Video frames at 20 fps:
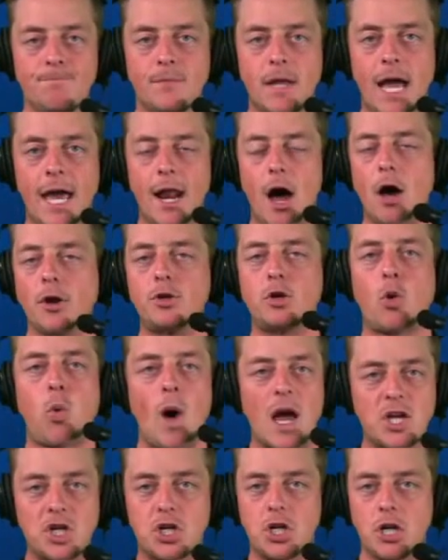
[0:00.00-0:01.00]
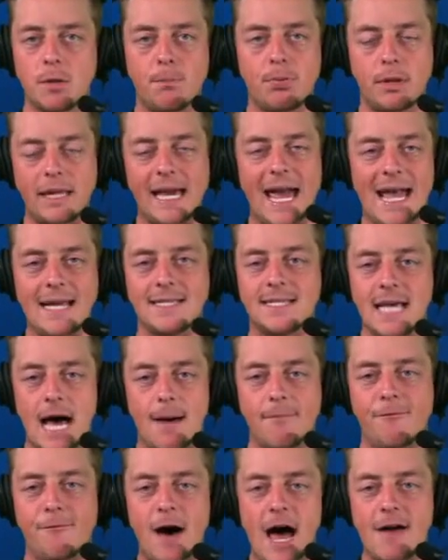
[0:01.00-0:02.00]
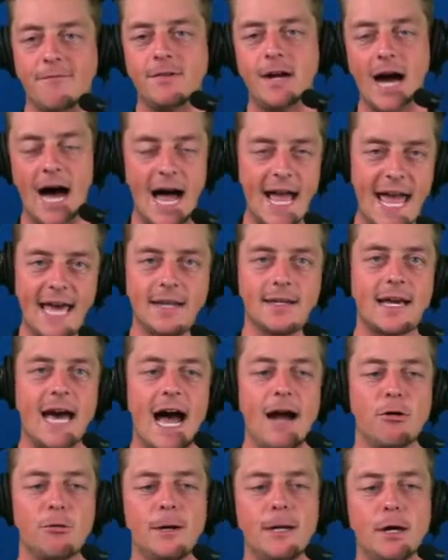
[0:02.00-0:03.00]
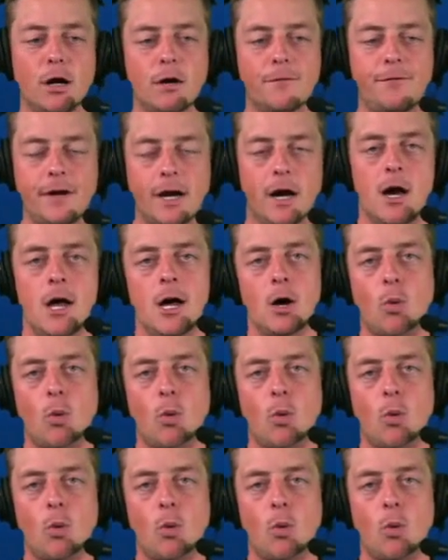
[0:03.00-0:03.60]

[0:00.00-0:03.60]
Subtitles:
and unquestionably a top 5 guy, and Kyrie Irving,